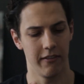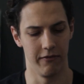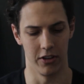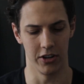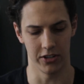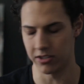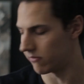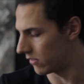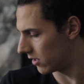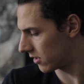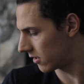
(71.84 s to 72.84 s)
versions of
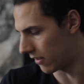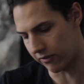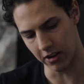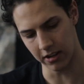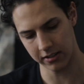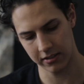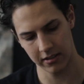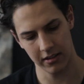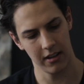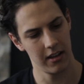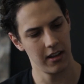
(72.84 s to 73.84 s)
this. They've got
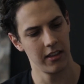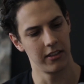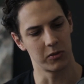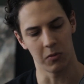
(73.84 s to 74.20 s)
this